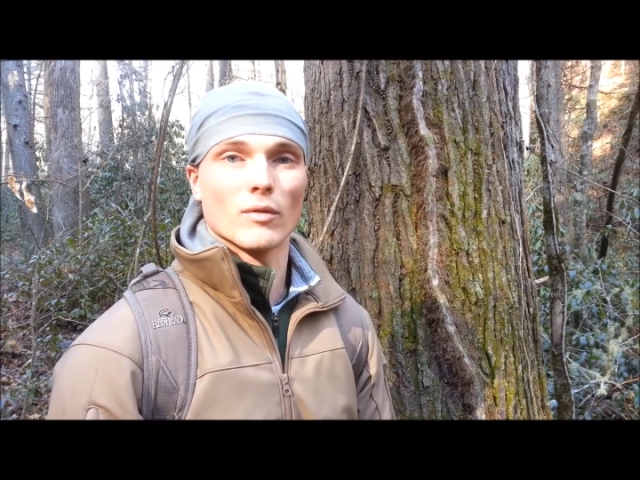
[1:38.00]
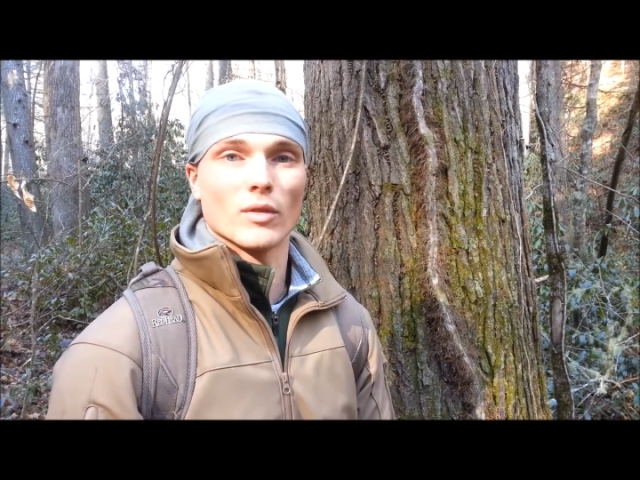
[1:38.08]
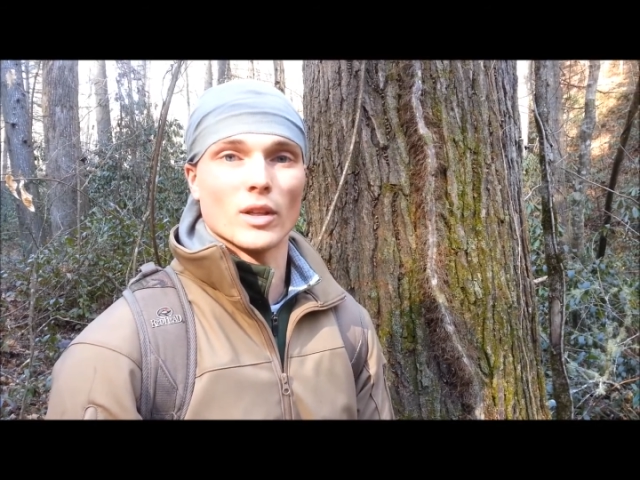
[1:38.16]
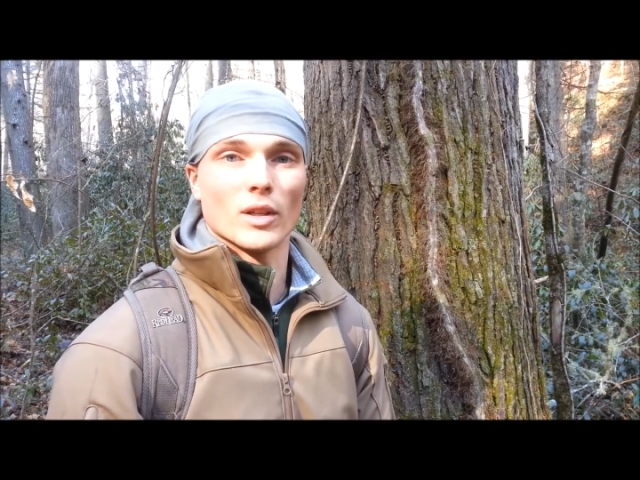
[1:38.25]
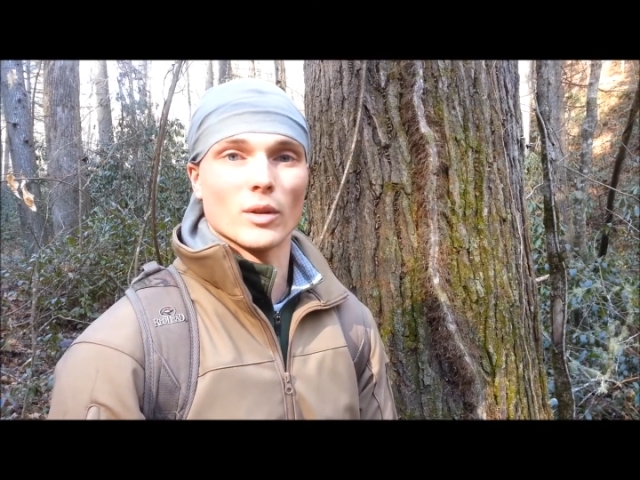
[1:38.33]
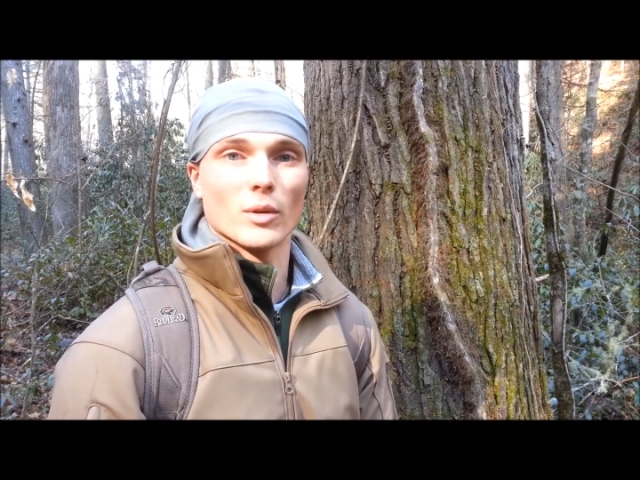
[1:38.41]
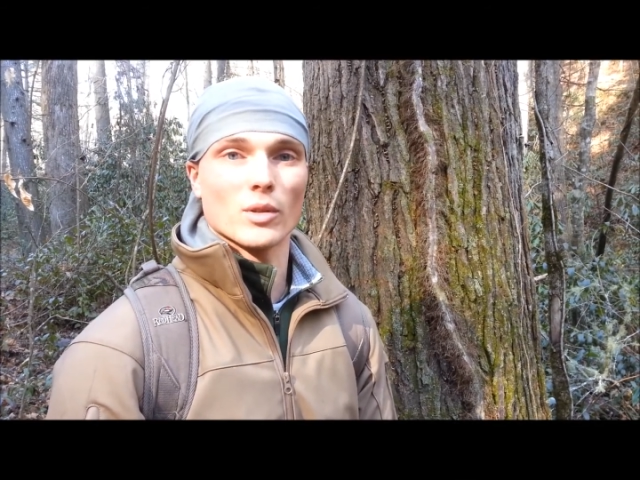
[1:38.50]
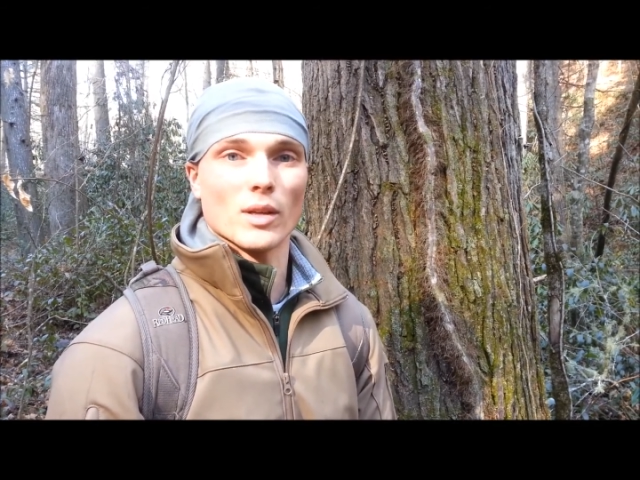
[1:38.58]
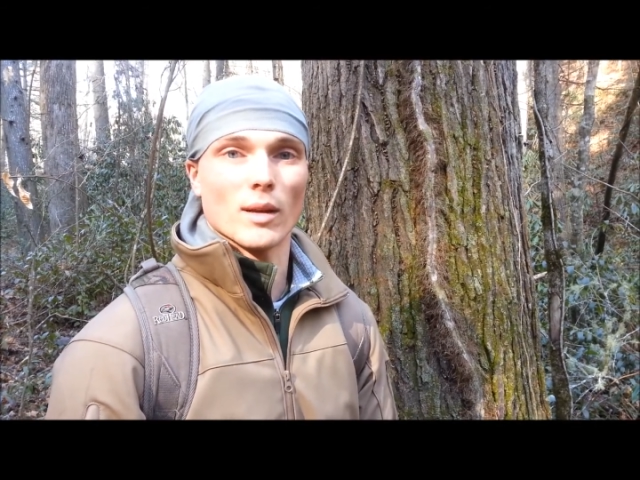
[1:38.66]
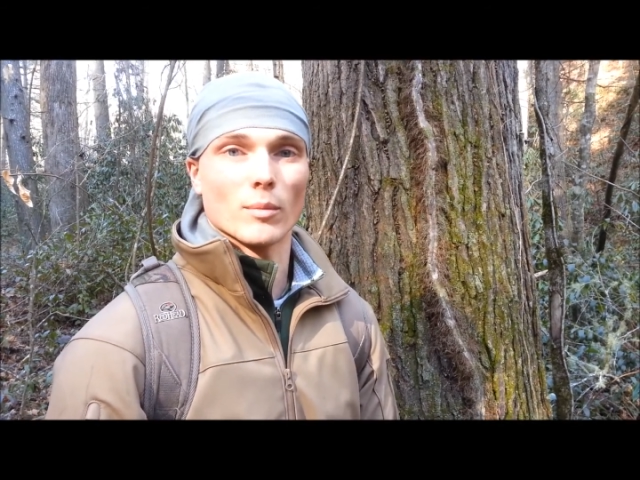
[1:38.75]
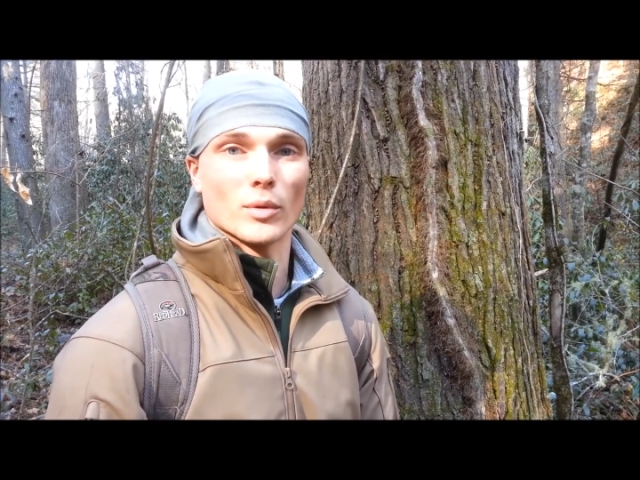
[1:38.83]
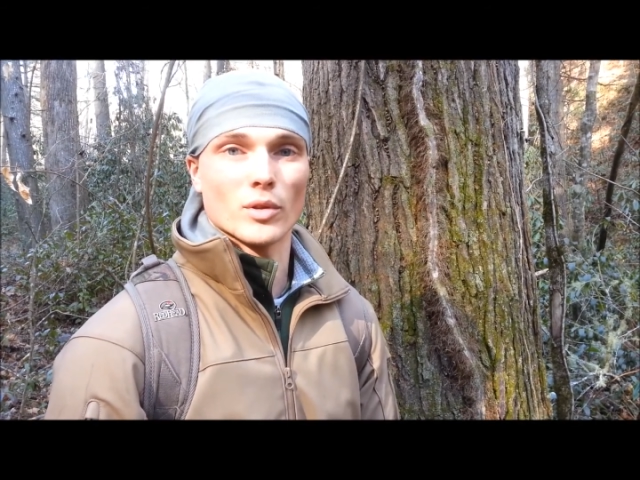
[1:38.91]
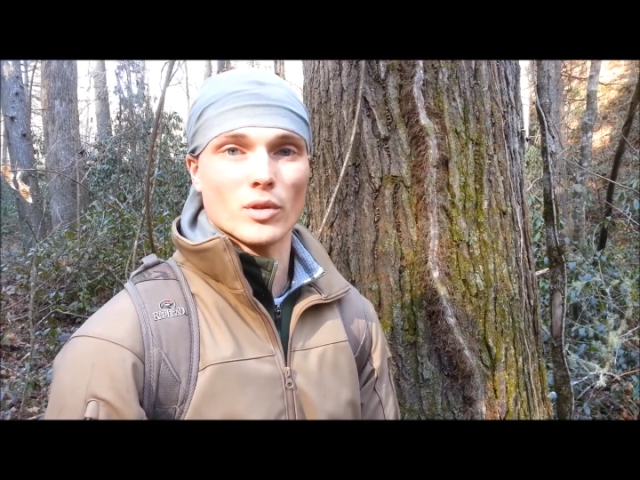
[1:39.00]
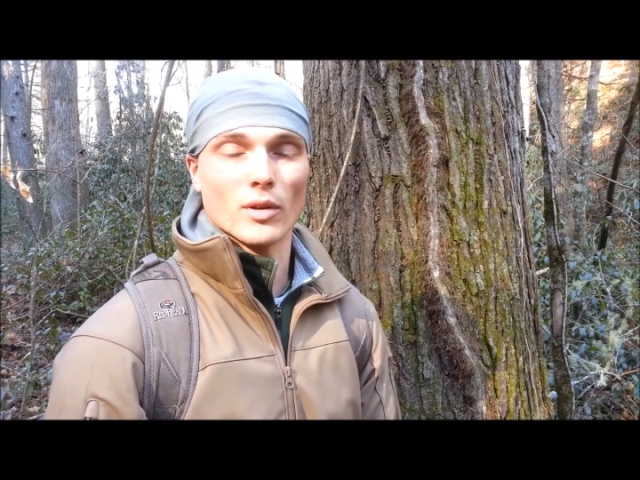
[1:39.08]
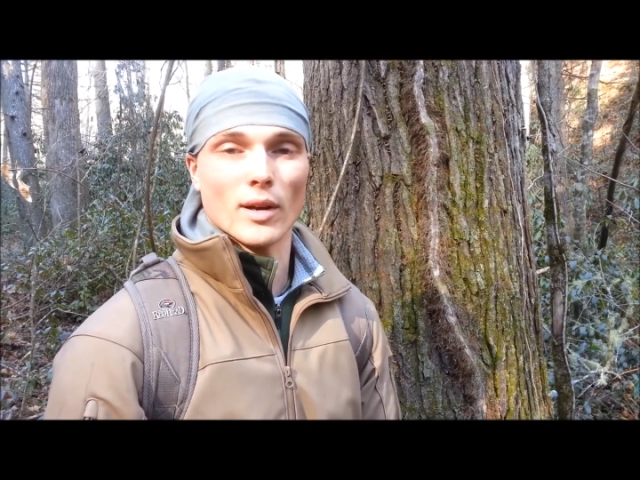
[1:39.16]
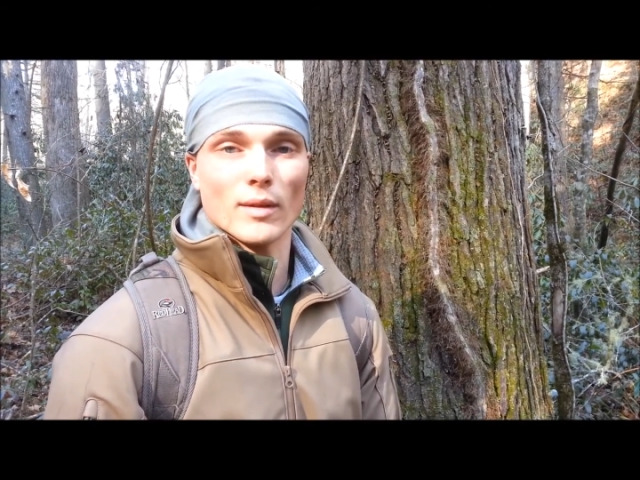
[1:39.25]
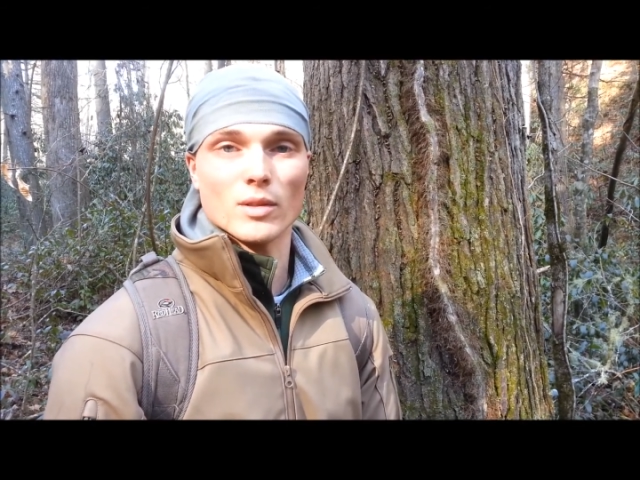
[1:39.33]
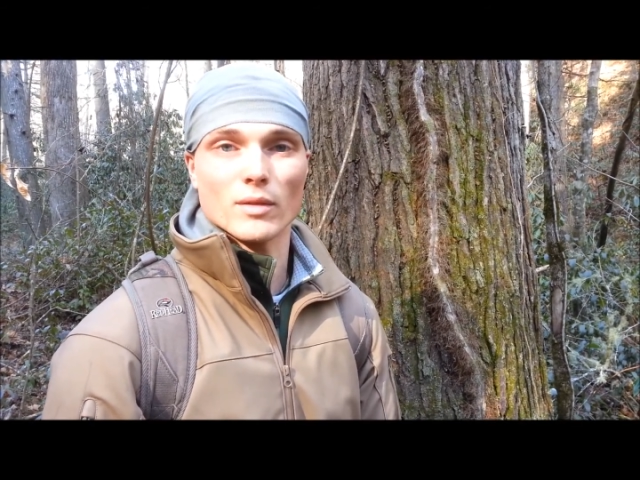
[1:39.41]
videos on
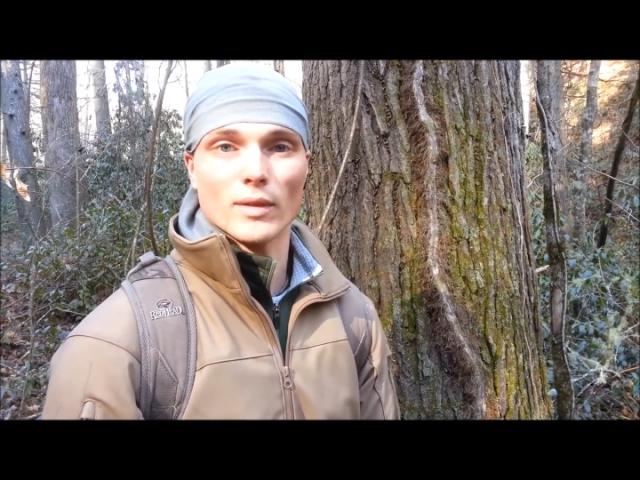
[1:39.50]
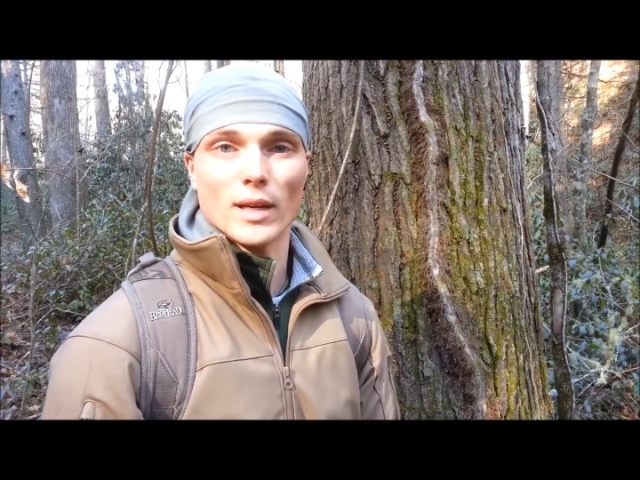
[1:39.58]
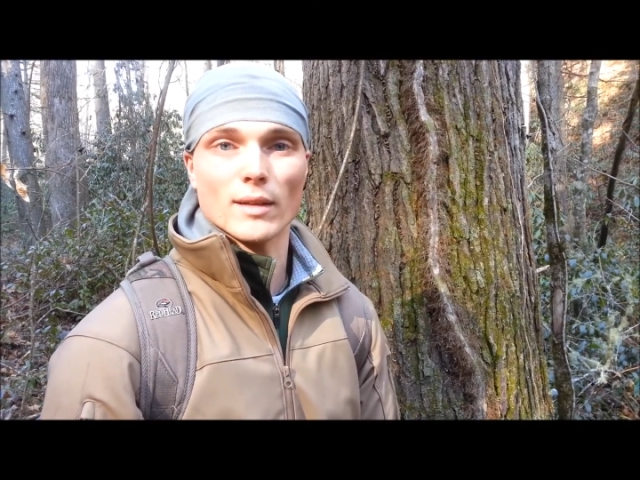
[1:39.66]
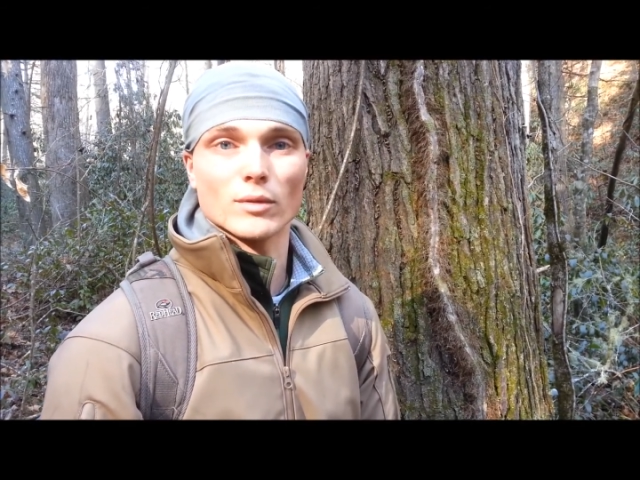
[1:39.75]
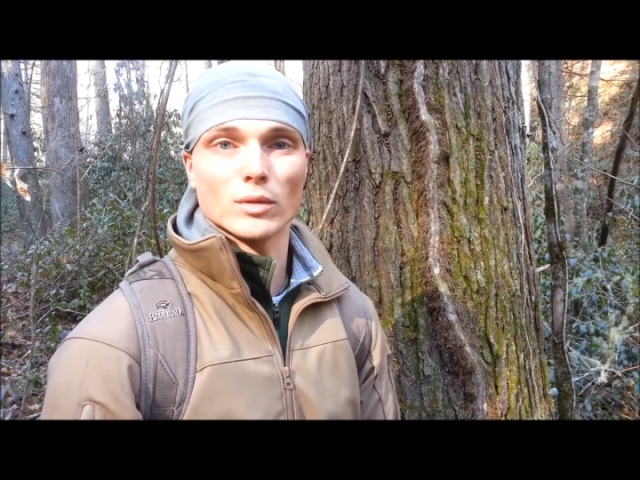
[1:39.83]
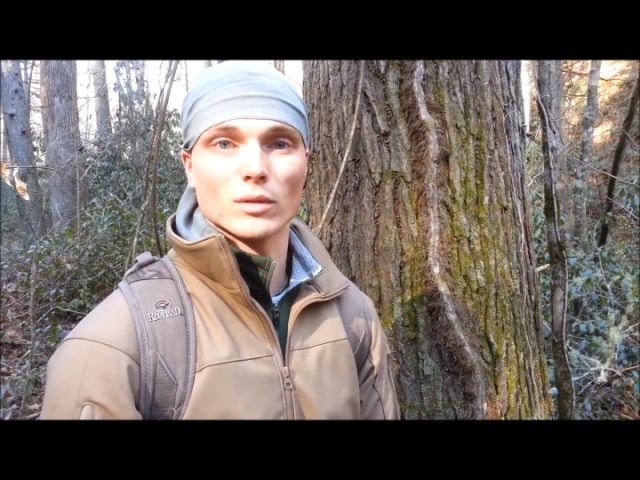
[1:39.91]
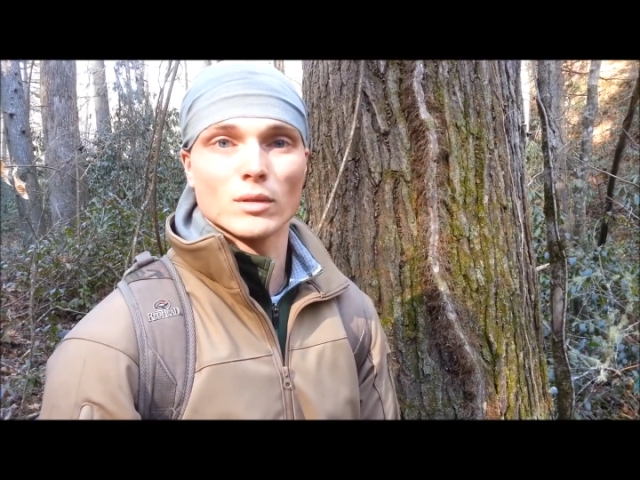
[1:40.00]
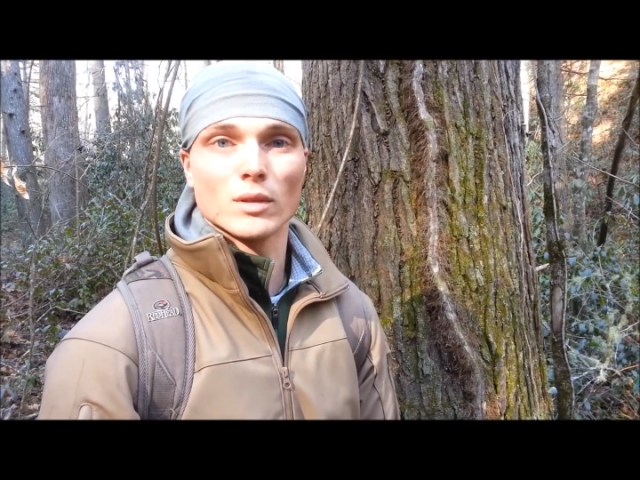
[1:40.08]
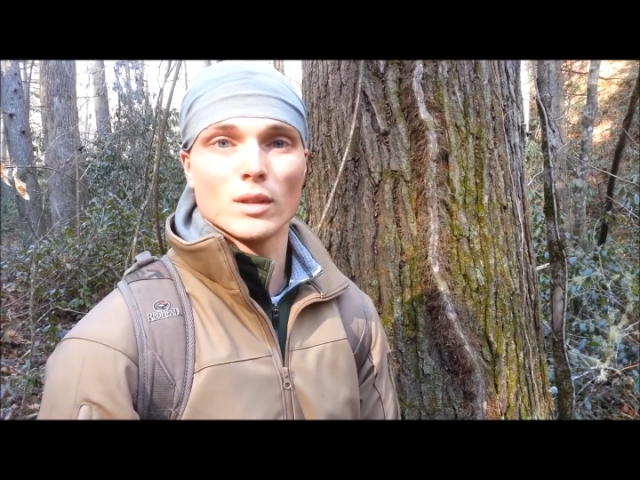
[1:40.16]
bushcraft, survival,